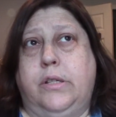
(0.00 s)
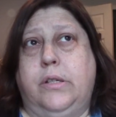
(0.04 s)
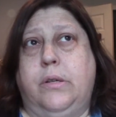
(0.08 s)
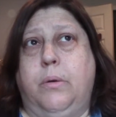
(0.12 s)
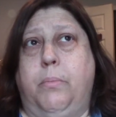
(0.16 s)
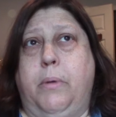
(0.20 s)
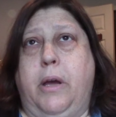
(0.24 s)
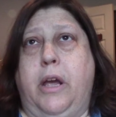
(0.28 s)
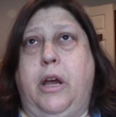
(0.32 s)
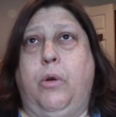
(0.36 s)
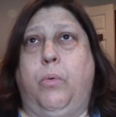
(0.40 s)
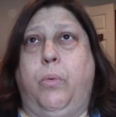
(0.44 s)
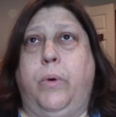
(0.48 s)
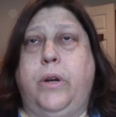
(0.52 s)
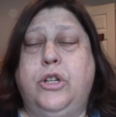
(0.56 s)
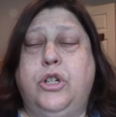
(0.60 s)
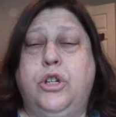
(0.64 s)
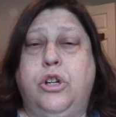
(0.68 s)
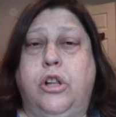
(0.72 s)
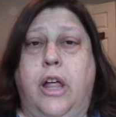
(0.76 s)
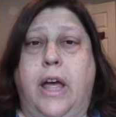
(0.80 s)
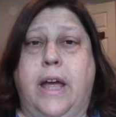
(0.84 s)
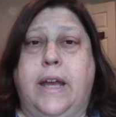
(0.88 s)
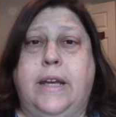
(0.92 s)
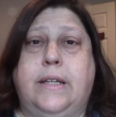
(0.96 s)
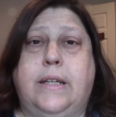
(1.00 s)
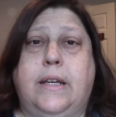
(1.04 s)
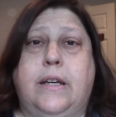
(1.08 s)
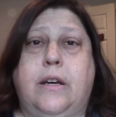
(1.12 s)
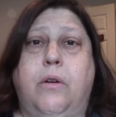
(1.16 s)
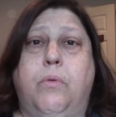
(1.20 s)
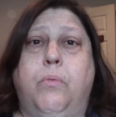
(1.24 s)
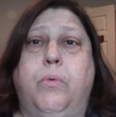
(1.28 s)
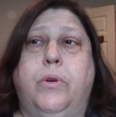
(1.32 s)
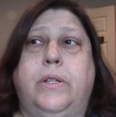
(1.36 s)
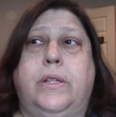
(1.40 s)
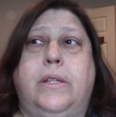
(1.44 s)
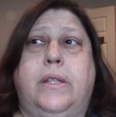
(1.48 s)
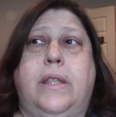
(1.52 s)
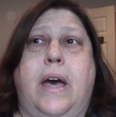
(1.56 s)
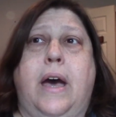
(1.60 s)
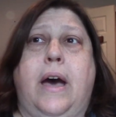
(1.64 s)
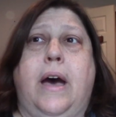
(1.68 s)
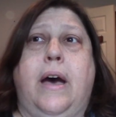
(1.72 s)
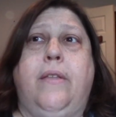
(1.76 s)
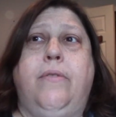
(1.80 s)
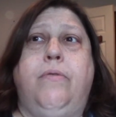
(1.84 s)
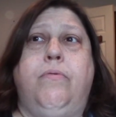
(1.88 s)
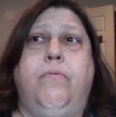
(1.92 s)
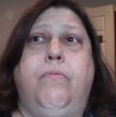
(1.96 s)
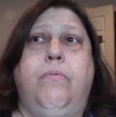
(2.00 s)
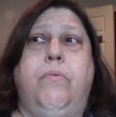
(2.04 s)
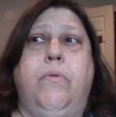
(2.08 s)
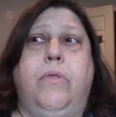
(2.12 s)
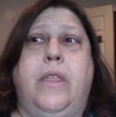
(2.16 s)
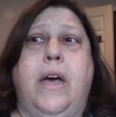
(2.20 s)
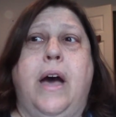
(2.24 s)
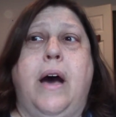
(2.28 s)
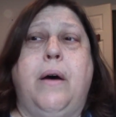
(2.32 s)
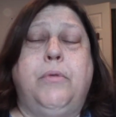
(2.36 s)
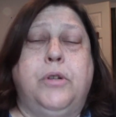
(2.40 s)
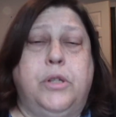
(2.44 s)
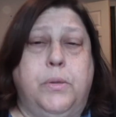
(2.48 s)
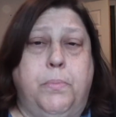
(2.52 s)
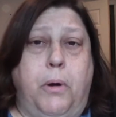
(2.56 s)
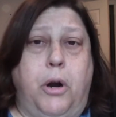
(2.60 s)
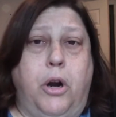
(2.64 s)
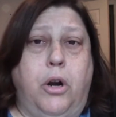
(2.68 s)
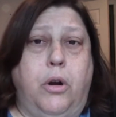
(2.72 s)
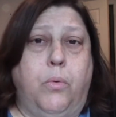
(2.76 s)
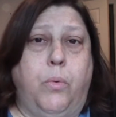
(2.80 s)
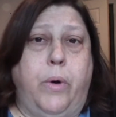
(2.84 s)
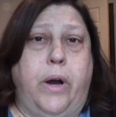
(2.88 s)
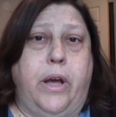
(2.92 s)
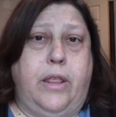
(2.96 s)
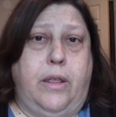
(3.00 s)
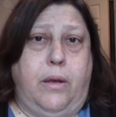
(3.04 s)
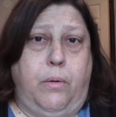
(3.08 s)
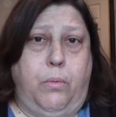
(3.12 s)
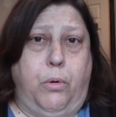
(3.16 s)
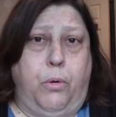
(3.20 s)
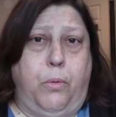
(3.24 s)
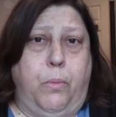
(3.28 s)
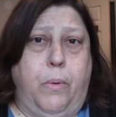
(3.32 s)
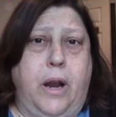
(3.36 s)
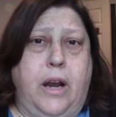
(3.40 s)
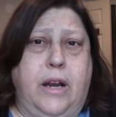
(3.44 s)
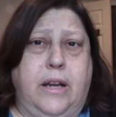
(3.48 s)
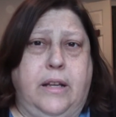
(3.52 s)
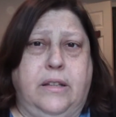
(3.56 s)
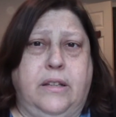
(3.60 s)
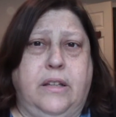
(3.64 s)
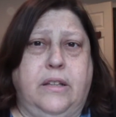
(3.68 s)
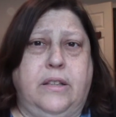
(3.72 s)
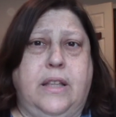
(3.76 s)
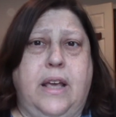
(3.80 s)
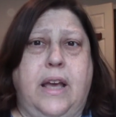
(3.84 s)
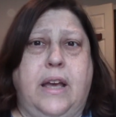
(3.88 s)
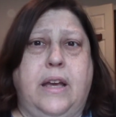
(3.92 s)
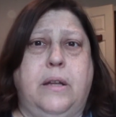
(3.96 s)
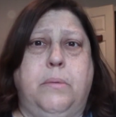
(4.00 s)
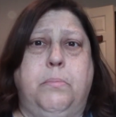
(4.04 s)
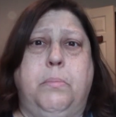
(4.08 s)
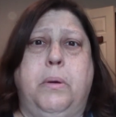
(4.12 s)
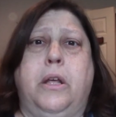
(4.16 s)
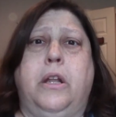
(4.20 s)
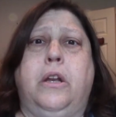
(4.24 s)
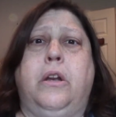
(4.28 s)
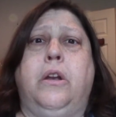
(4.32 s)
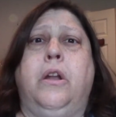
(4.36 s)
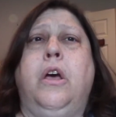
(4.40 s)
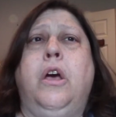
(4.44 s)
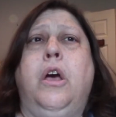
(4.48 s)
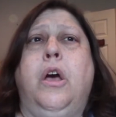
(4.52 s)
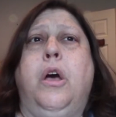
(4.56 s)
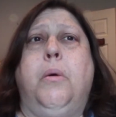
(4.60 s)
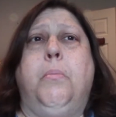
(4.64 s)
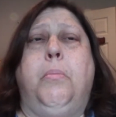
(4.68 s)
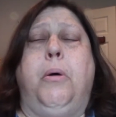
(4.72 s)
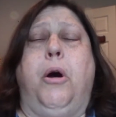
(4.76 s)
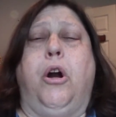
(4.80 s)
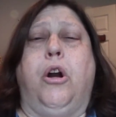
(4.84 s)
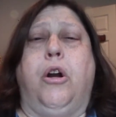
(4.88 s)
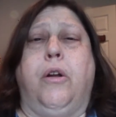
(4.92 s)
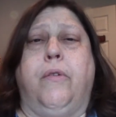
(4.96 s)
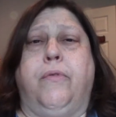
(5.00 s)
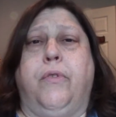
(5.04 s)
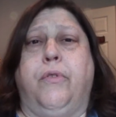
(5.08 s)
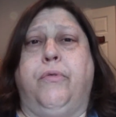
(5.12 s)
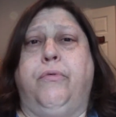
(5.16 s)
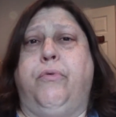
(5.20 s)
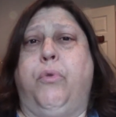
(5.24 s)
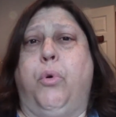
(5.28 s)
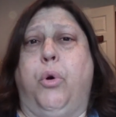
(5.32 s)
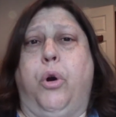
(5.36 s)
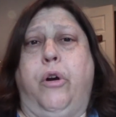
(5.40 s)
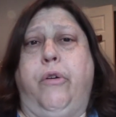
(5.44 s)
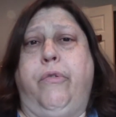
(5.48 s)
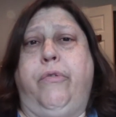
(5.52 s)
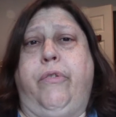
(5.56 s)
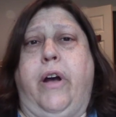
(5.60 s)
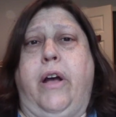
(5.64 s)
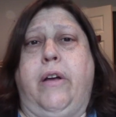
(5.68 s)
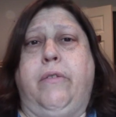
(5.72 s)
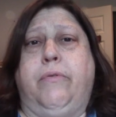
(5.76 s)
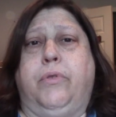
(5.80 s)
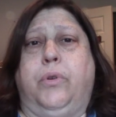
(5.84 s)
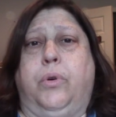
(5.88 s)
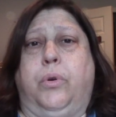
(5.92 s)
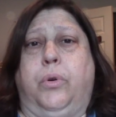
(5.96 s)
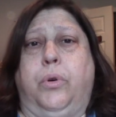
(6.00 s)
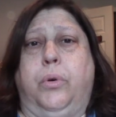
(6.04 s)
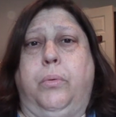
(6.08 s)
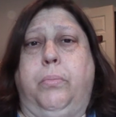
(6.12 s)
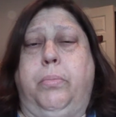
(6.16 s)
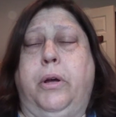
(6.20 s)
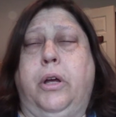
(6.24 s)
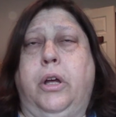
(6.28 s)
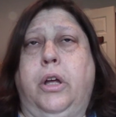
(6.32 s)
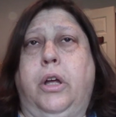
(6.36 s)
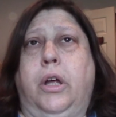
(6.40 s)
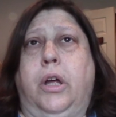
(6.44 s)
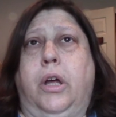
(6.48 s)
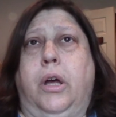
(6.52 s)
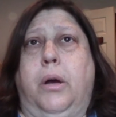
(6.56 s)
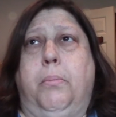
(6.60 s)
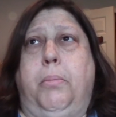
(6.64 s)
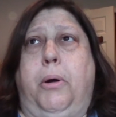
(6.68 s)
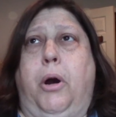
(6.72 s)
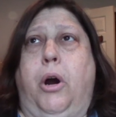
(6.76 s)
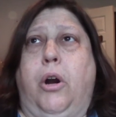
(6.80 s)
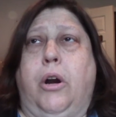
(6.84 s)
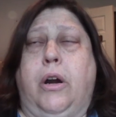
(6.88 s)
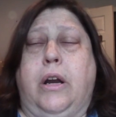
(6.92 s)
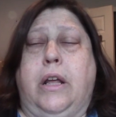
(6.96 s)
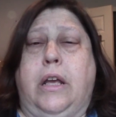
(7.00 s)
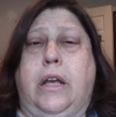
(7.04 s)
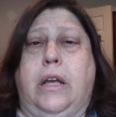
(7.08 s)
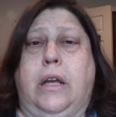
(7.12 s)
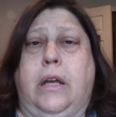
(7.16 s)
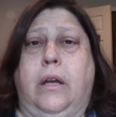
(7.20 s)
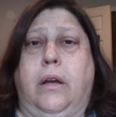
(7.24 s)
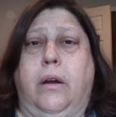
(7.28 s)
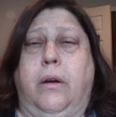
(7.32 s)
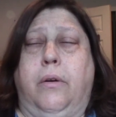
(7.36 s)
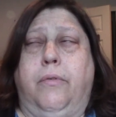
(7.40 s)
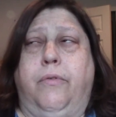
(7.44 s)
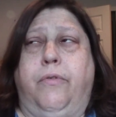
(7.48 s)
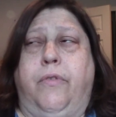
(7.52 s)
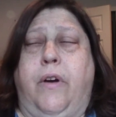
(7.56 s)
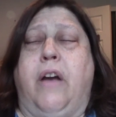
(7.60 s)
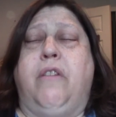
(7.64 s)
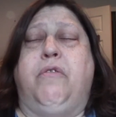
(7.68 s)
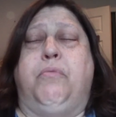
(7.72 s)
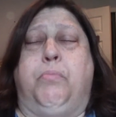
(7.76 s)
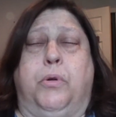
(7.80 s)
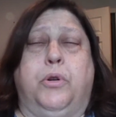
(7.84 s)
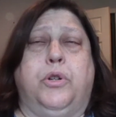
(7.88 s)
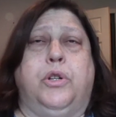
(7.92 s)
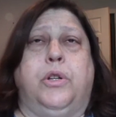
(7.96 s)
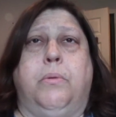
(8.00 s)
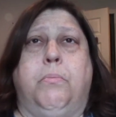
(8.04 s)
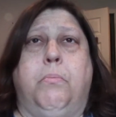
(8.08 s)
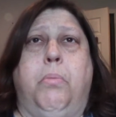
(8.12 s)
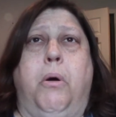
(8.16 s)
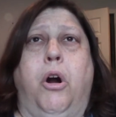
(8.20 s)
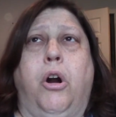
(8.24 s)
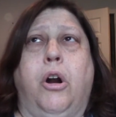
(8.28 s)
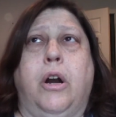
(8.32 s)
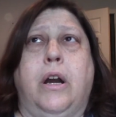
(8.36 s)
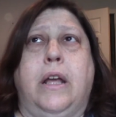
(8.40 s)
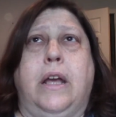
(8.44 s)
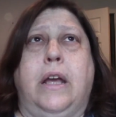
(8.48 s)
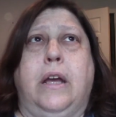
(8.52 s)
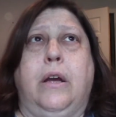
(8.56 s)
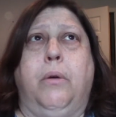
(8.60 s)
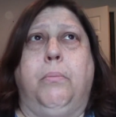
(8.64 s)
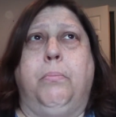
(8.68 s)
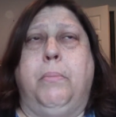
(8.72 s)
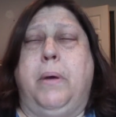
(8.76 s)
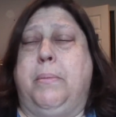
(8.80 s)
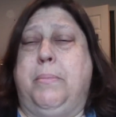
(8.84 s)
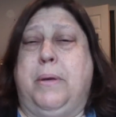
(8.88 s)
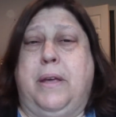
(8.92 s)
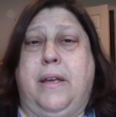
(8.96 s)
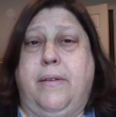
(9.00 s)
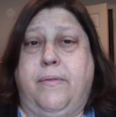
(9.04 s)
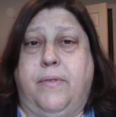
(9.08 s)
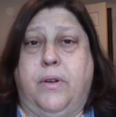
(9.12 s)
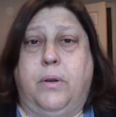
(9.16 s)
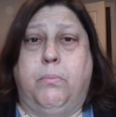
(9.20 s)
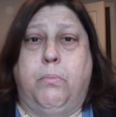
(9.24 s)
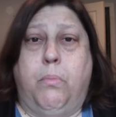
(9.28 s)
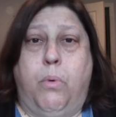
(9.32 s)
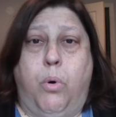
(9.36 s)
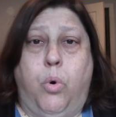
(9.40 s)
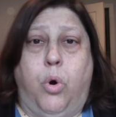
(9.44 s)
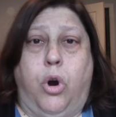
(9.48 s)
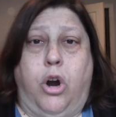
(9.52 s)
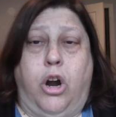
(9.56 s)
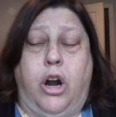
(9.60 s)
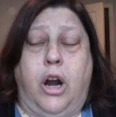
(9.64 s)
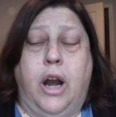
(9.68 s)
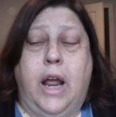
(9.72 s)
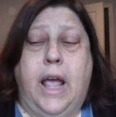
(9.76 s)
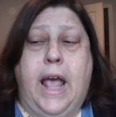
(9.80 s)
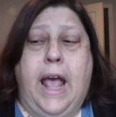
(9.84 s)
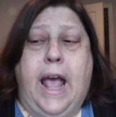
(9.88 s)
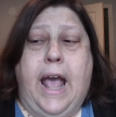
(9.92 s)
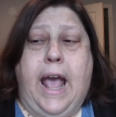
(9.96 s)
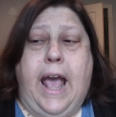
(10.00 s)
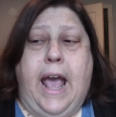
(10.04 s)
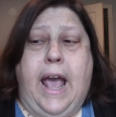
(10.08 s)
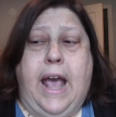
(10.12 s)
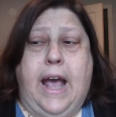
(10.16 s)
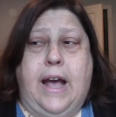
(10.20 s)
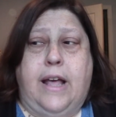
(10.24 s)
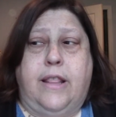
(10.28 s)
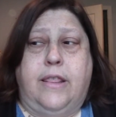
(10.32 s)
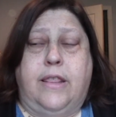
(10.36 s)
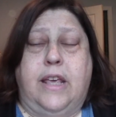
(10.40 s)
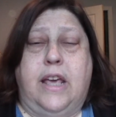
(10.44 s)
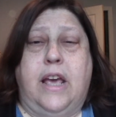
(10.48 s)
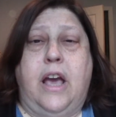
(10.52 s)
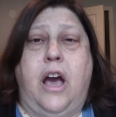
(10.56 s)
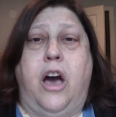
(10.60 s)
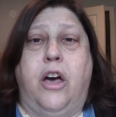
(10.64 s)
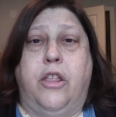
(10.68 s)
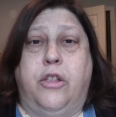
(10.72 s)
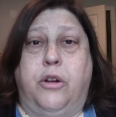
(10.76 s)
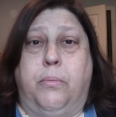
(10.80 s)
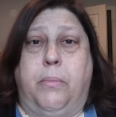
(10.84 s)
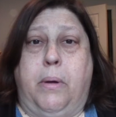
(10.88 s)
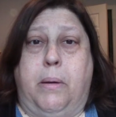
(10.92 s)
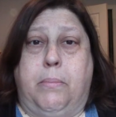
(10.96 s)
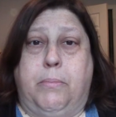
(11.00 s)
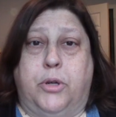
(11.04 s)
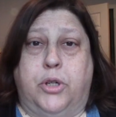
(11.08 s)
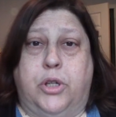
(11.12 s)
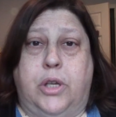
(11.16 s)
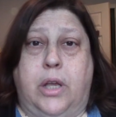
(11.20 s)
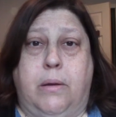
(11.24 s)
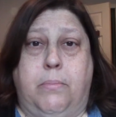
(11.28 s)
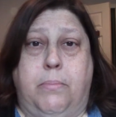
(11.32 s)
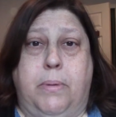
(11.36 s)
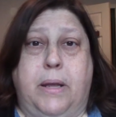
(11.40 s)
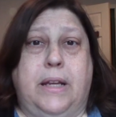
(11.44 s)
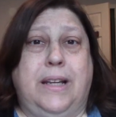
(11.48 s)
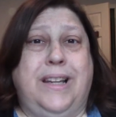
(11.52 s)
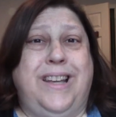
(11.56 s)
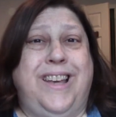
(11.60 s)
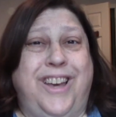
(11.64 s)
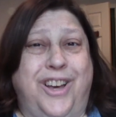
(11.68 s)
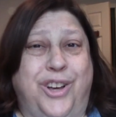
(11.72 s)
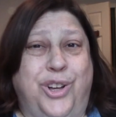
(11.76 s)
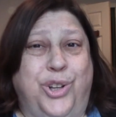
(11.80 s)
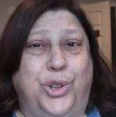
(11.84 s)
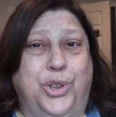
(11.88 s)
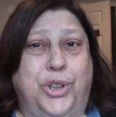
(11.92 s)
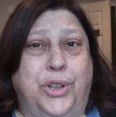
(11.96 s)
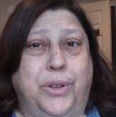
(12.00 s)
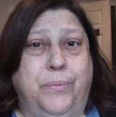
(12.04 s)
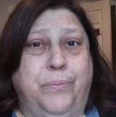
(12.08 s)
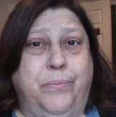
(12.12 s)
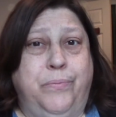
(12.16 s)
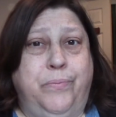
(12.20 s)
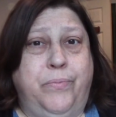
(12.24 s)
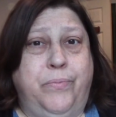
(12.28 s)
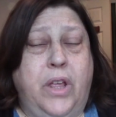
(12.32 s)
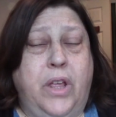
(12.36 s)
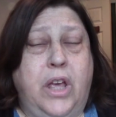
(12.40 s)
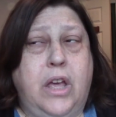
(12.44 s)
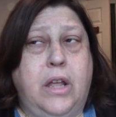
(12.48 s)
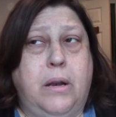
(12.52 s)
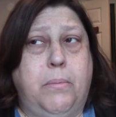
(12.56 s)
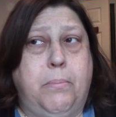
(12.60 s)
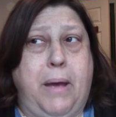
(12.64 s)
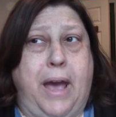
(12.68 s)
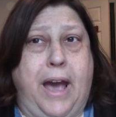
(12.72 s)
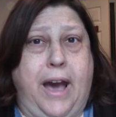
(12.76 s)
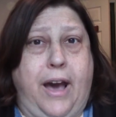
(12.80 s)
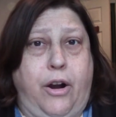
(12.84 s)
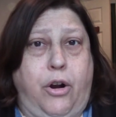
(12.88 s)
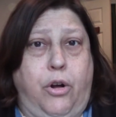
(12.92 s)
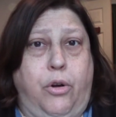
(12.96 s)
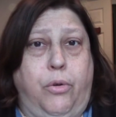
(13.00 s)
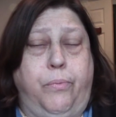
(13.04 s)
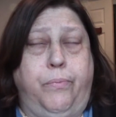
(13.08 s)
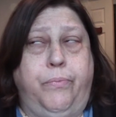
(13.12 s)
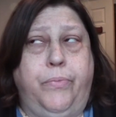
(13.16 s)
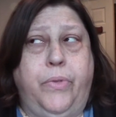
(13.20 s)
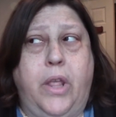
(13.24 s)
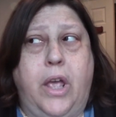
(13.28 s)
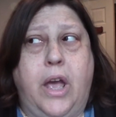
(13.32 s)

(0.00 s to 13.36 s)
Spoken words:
So my original idea was that was part of why they were running, that they had been part of a 4 or 5 group party, 5-person party, maybe even more, and the other members had been killed in battle.